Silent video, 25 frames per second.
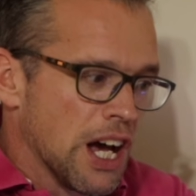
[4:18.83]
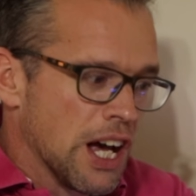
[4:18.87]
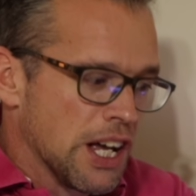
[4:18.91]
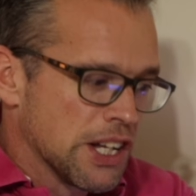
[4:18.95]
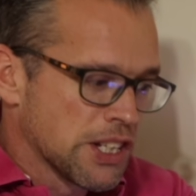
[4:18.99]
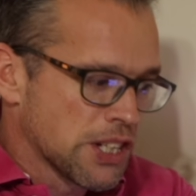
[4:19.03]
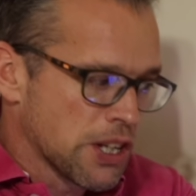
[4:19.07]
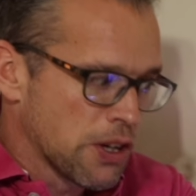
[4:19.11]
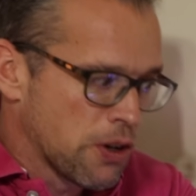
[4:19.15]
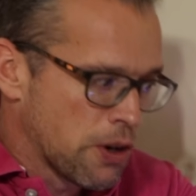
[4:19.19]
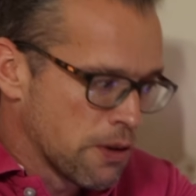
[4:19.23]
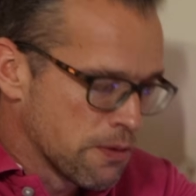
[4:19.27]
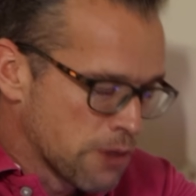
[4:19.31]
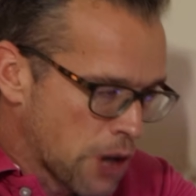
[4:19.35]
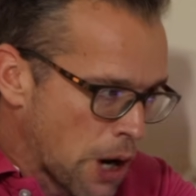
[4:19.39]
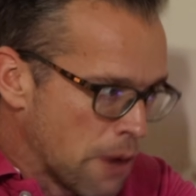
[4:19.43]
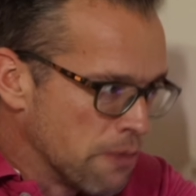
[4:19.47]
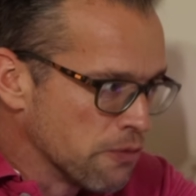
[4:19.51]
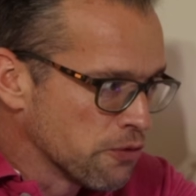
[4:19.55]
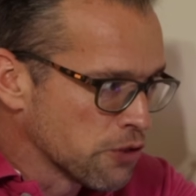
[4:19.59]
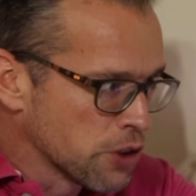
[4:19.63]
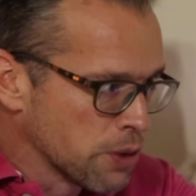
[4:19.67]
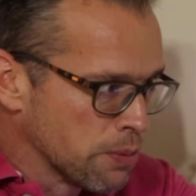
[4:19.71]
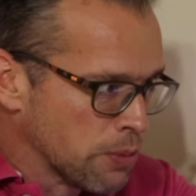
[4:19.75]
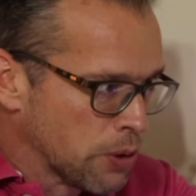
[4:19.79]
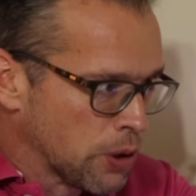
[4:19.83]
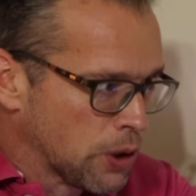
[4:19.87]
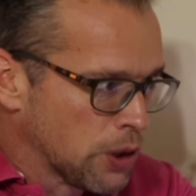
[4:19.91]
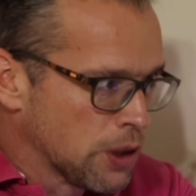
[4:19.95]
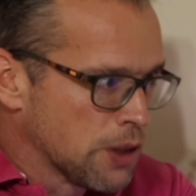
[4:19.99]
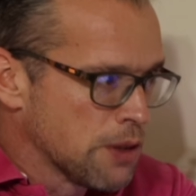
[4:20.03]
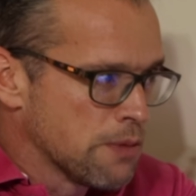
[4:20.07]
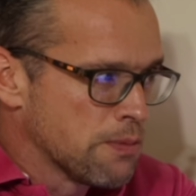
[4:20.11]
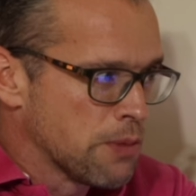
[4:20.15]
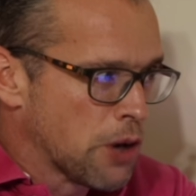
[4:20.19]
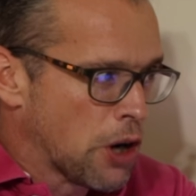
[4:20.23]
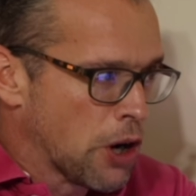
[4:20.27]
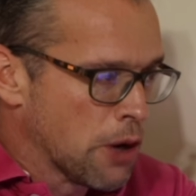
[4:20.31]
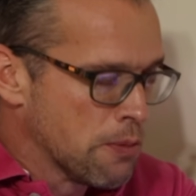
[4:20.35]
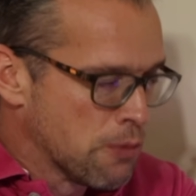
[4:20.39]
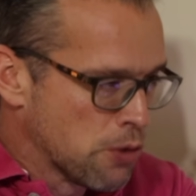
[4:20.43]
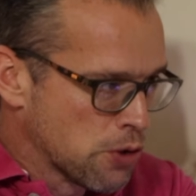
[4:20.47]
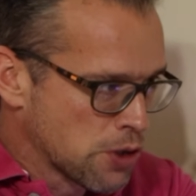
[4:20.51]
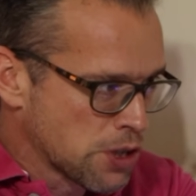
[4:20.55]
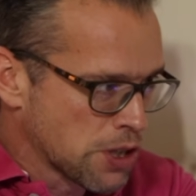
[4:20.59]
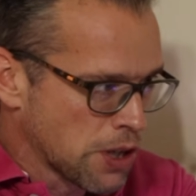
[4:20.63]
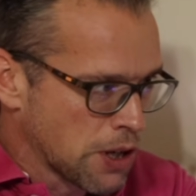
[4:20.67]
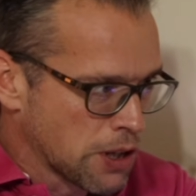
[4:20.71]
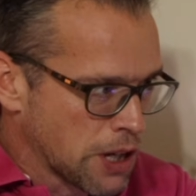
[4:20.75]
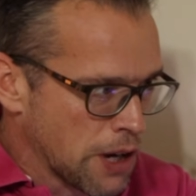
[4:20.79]
So I'm comfortable, but I'm
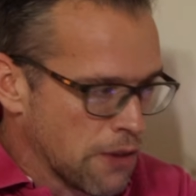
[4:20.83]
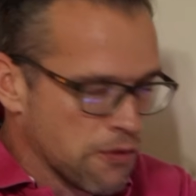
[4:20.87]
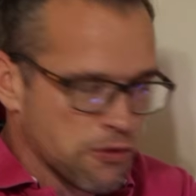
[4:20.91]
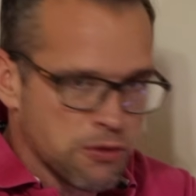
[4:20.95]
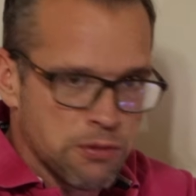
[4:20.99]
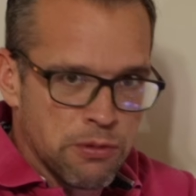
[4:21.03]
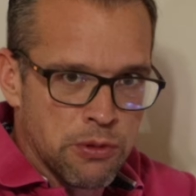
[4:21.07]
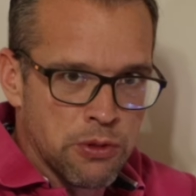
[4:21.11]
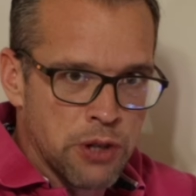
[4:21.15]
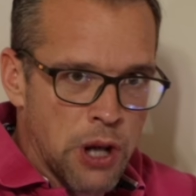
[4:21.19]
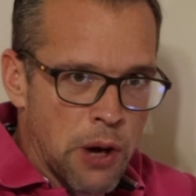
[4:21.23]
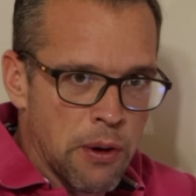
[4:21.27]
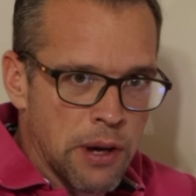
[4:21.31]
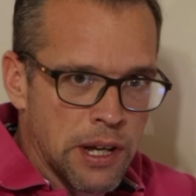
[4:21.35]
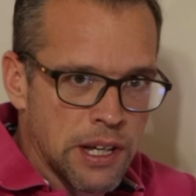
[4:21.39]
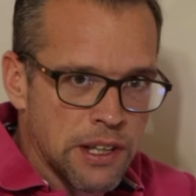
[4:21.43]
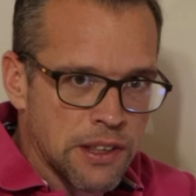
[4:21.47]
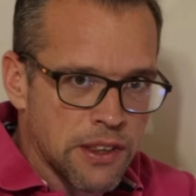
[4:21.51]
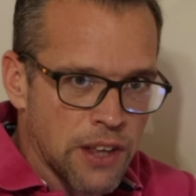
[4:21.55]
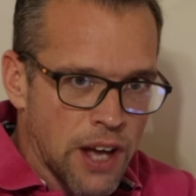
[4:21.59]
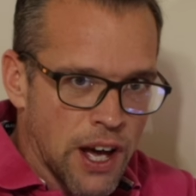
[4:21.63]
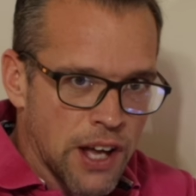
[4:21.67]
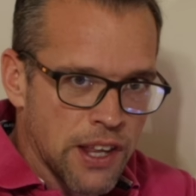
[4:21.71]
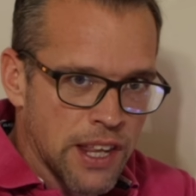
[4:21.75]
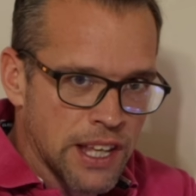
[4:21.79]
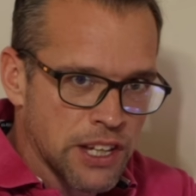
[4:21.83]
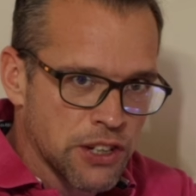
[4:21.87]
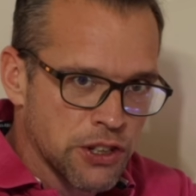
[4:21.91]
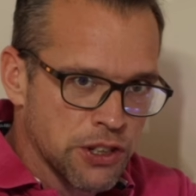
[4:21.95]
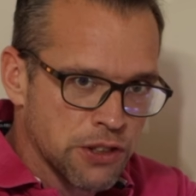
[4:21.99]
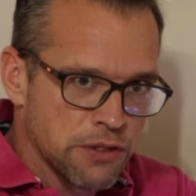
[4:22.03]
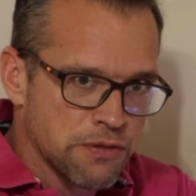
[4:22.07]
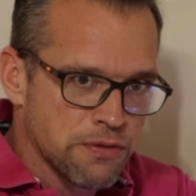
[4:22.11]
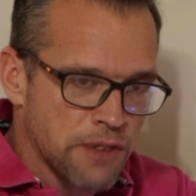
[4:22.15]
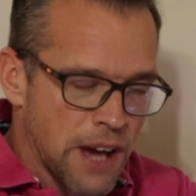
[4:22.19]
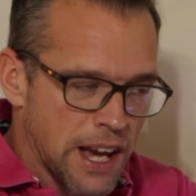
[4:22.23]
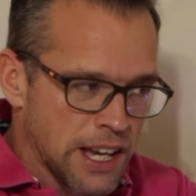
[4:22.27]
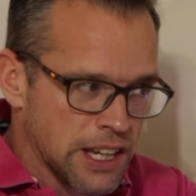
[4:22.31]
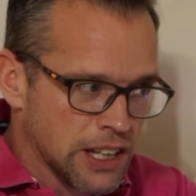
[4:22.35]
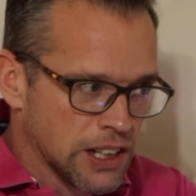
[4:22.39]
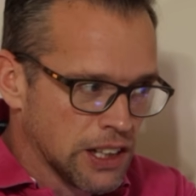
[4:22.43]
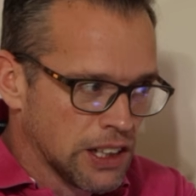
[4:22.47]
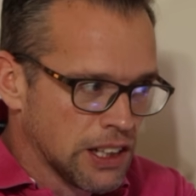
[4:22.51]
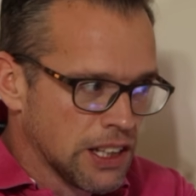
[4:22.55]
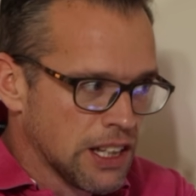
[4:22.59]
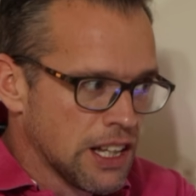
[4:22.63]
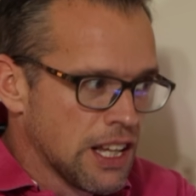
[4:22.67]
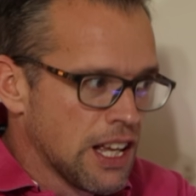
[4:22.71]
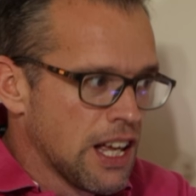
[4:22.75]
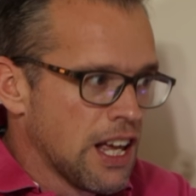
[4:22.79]
also comfortable knowing that they could
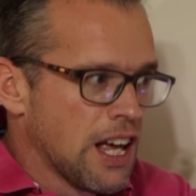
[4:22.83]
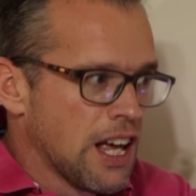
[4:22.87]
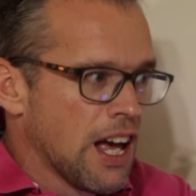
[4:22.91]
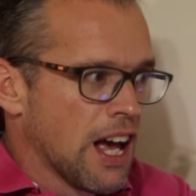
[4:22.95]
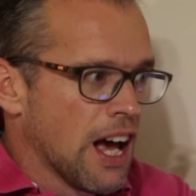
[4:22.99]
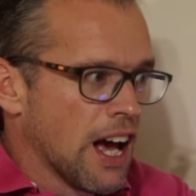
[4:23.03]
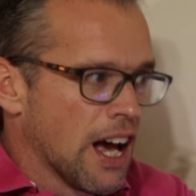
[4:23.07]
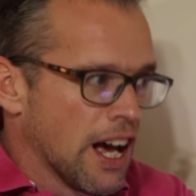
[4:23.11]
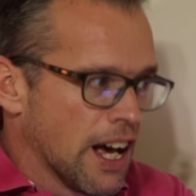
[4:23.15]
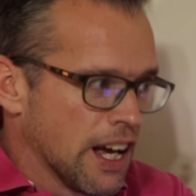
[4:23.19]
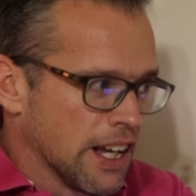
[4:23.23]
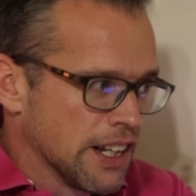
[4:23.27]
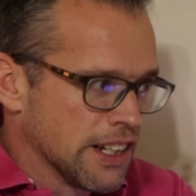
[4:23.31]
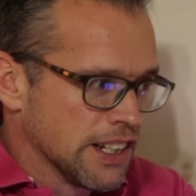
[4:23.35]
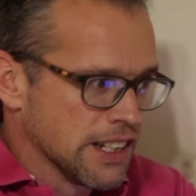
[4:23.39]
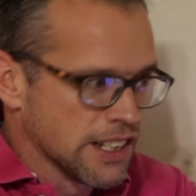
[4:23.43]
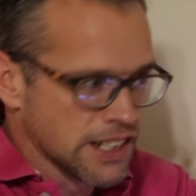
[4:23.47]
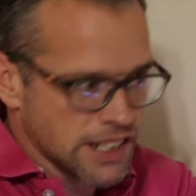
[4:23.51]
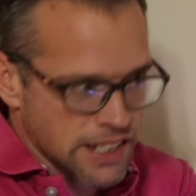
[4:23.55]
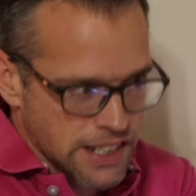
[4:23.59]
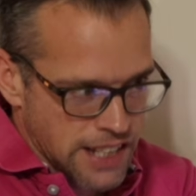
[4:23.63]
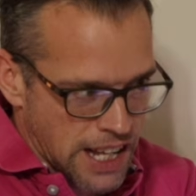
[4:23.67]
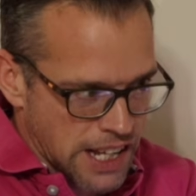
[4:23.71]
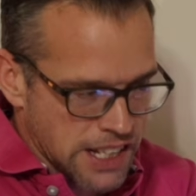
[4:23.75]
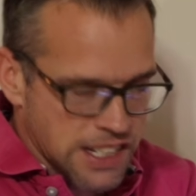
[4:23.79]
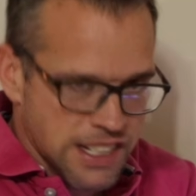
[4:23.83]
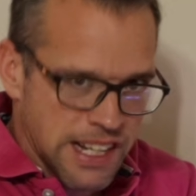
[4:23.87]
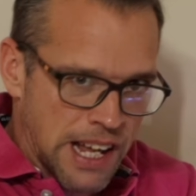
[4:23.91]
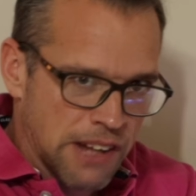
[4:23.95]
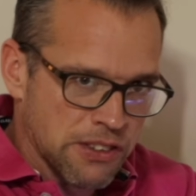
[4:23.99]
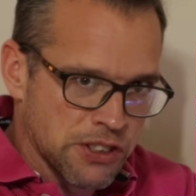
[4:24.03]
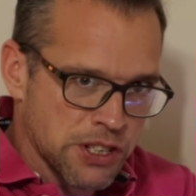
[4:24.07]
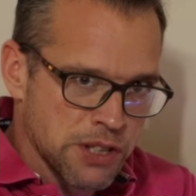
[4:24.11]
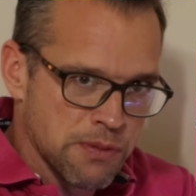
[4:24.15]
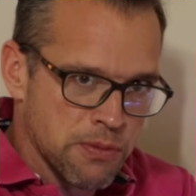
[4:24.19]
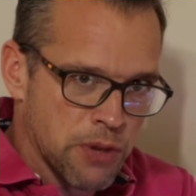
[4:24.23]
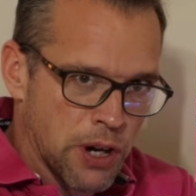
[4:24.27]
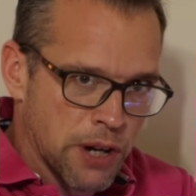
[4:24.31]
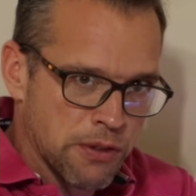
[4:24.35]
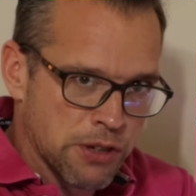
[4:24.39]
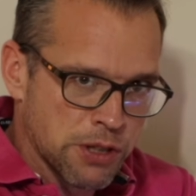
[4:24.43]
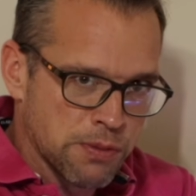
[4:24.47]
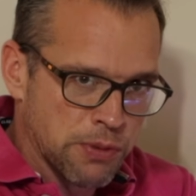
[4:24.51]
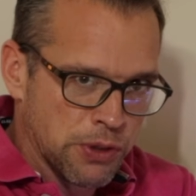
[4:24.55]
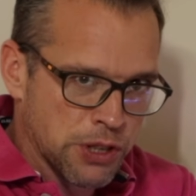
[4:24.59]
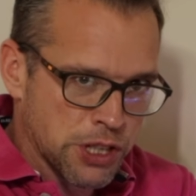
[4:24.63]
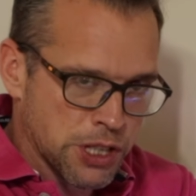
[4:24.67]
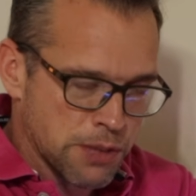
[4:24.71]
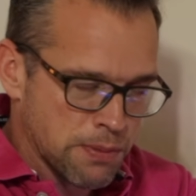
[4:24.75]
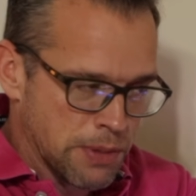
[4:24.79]
fail, and that's down to my
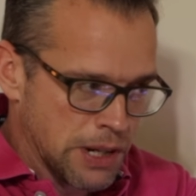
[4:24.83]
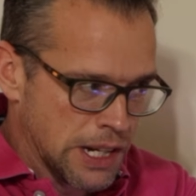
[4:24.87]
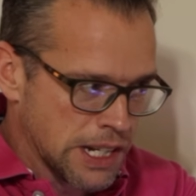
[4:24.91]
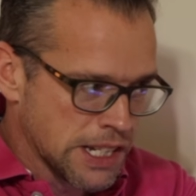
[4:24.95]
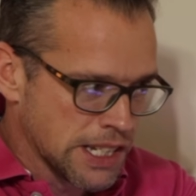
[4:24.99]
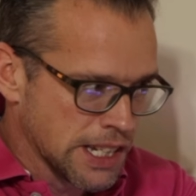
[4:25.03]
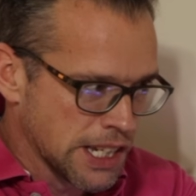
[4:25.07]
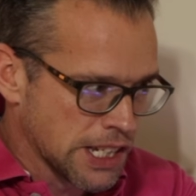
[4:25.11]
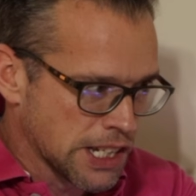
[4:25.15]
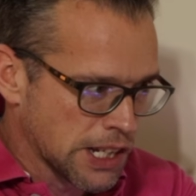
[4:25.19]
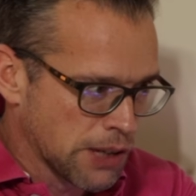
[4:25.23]
responsibility.